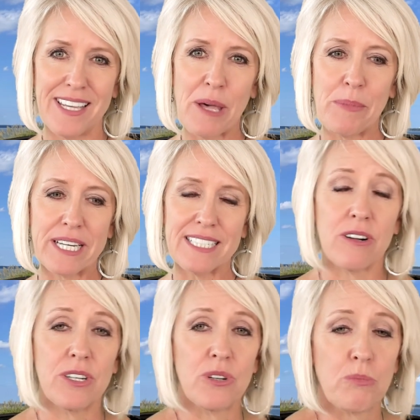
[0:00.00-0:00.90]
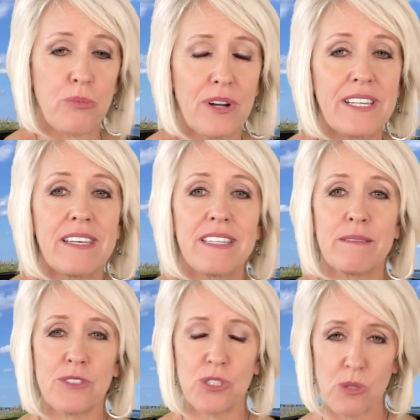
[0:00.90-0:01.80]
because you're bringing them
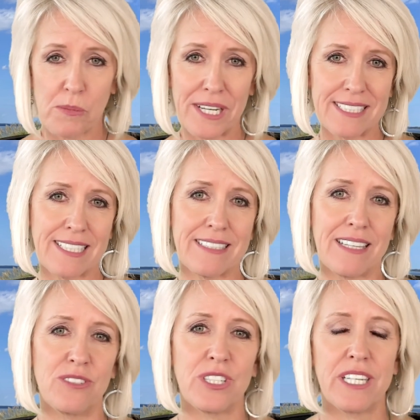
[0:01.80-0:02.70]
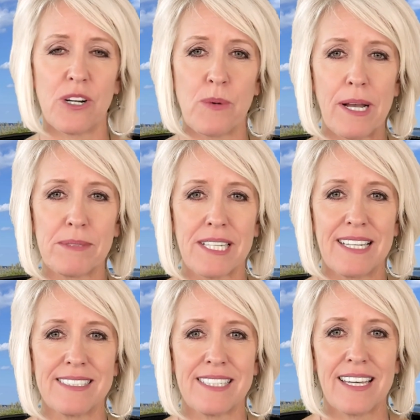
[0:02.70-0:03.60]
to a place that they look at your website
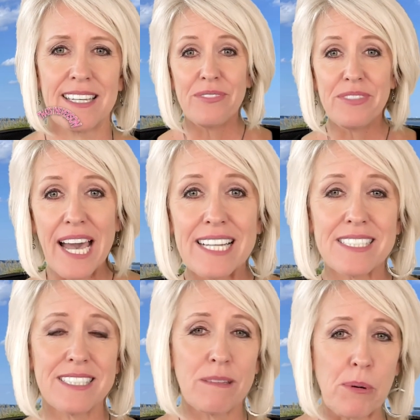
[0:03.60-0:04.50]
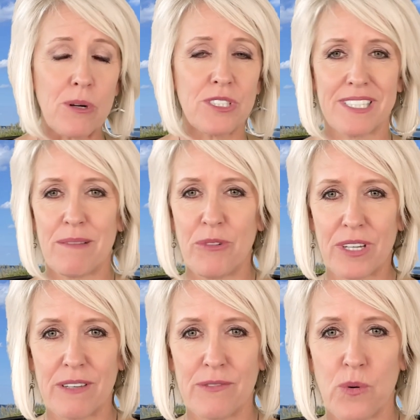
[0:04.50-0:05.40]
and say, that's the person I'm
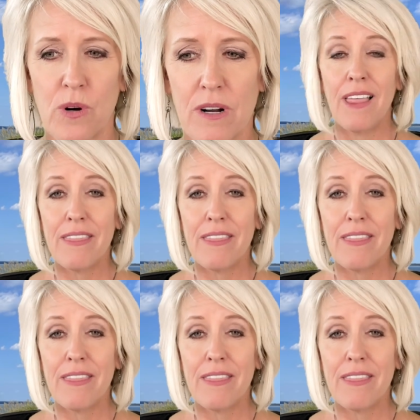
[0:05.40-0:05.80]
looking for.